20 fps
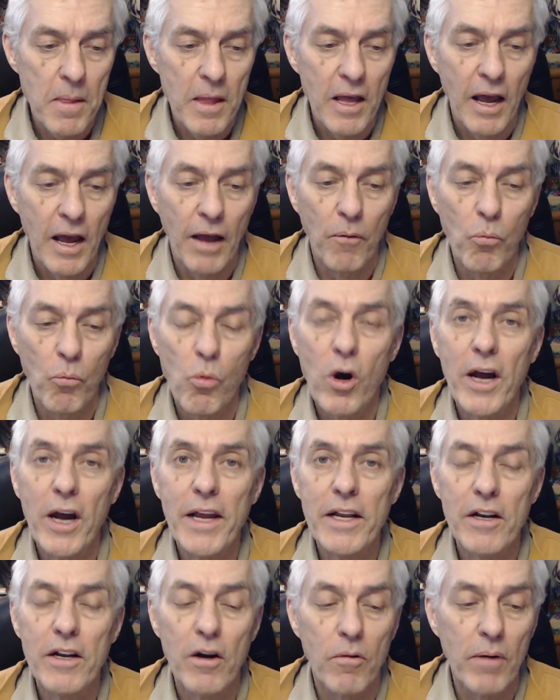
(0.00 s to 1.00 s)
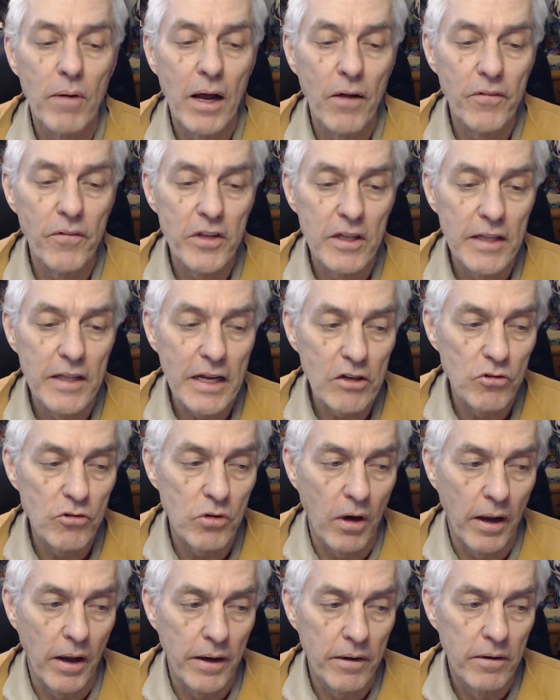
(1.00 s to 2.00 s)
and white around the
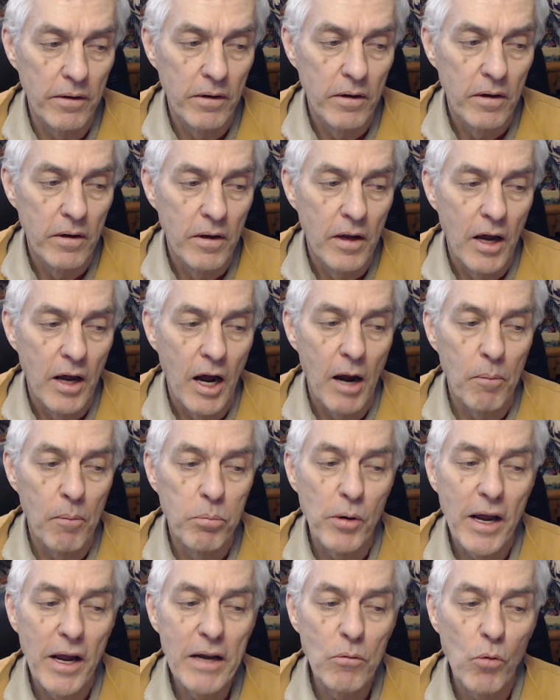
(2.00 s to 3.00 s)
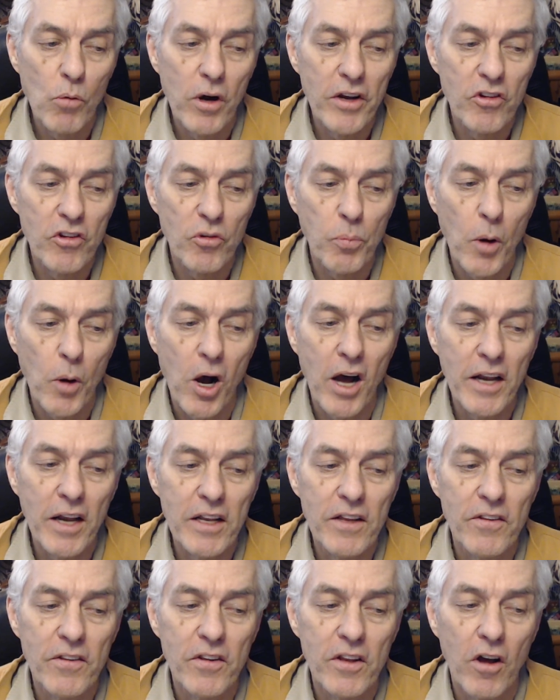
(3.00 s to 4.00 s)
electron. A bright white spot
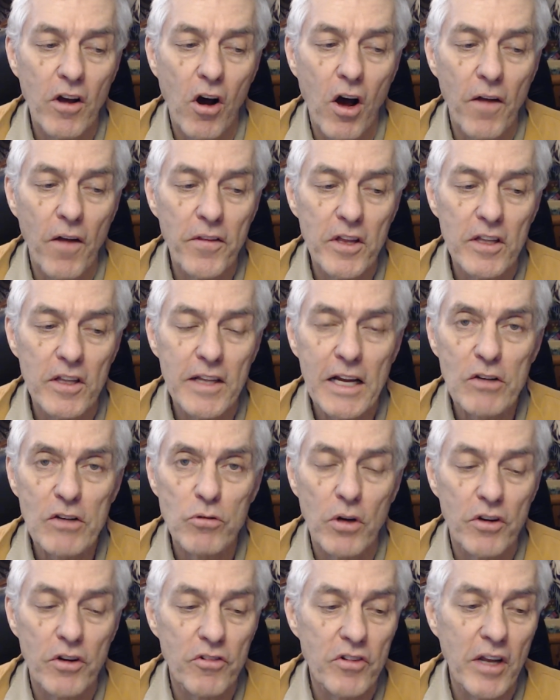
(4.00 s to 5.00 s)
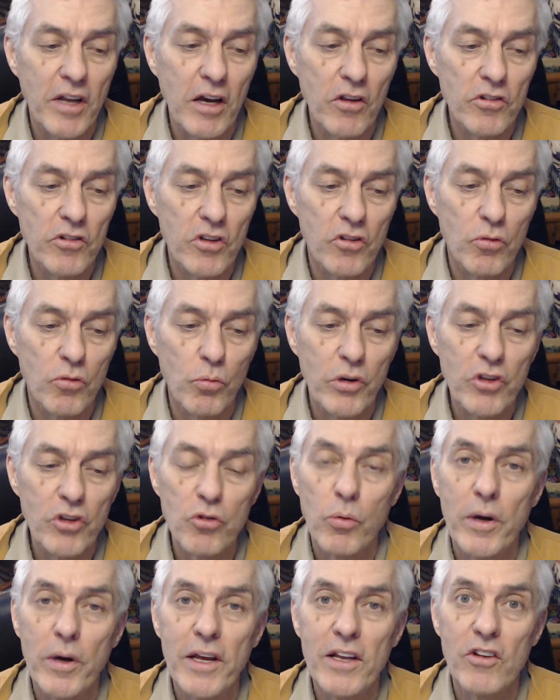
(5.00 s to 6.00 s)
on the electron tells us which
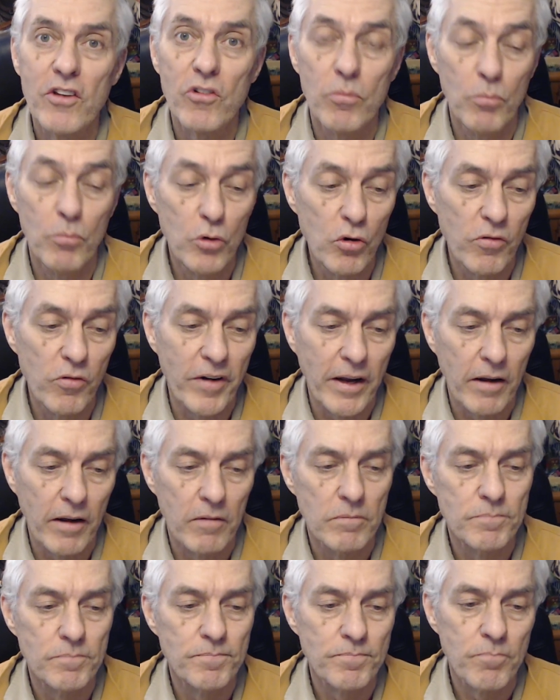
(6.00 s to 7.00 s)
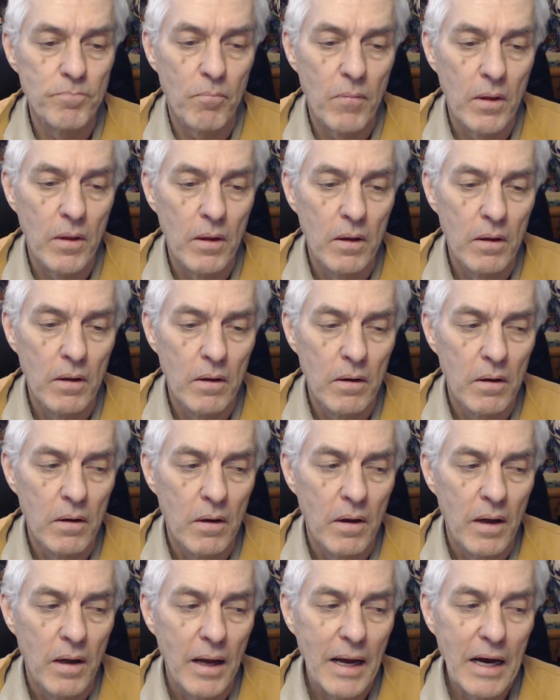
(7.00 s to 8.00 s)
way it is moving.
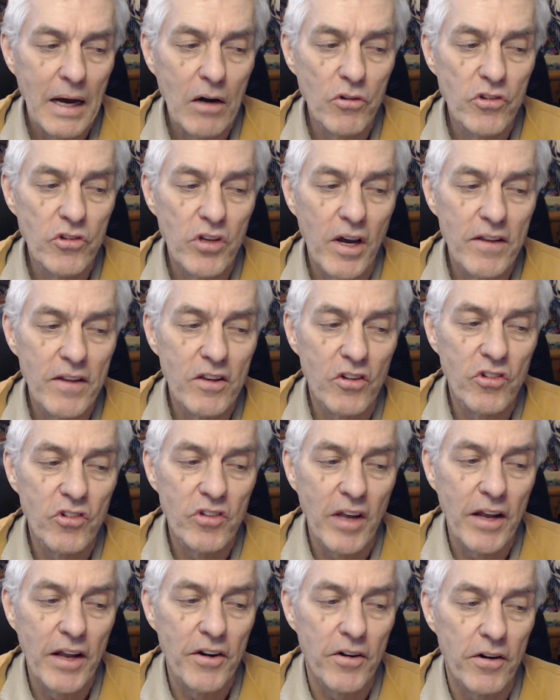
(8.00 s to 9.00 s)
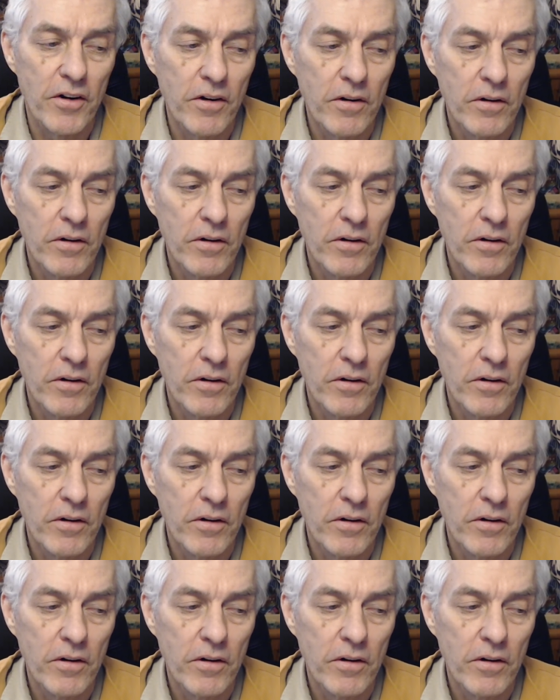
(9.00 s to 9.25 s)
Outside the center,